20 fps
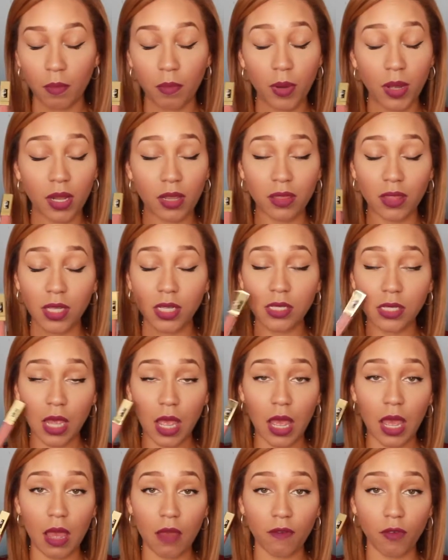But these
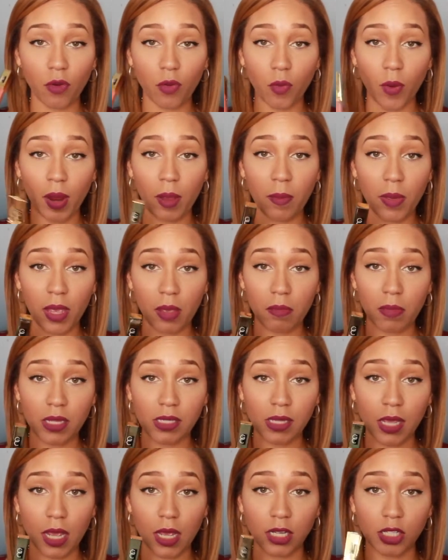have great
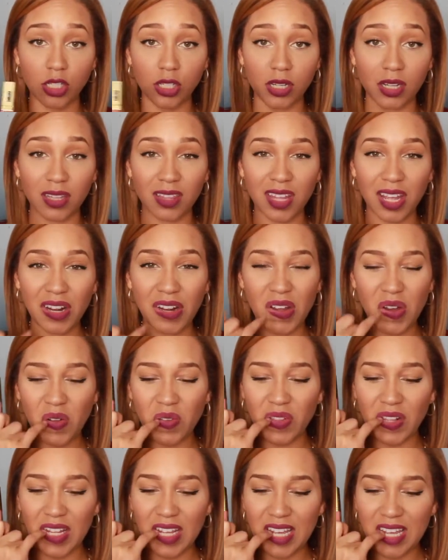pigmentation. They
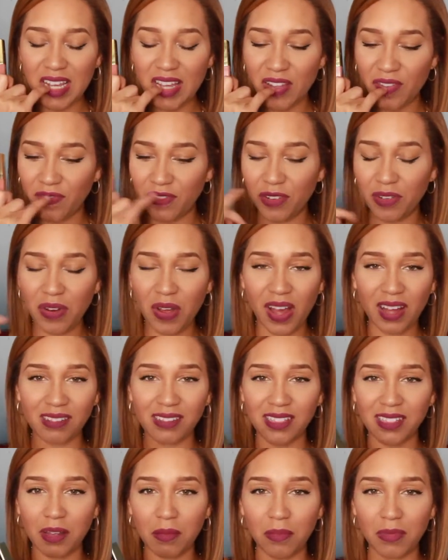don't leave, you know how
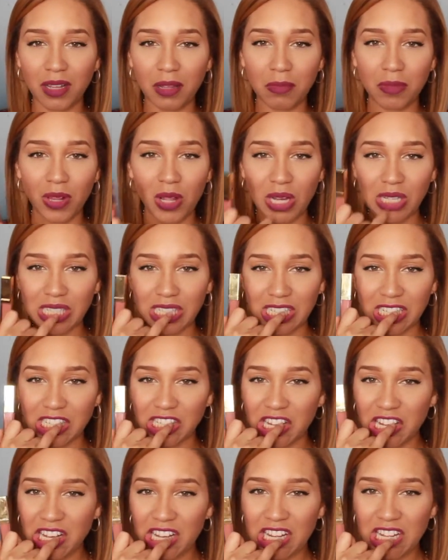some lip
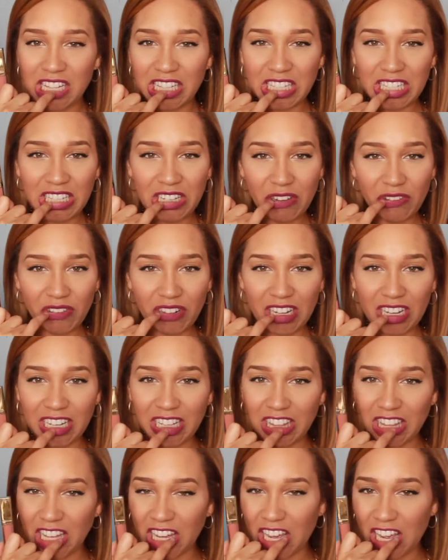glosses leave
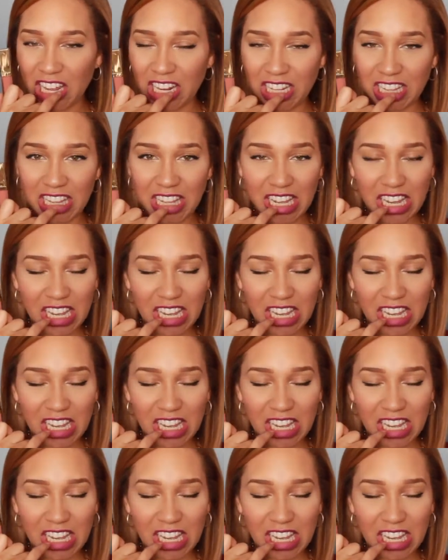like that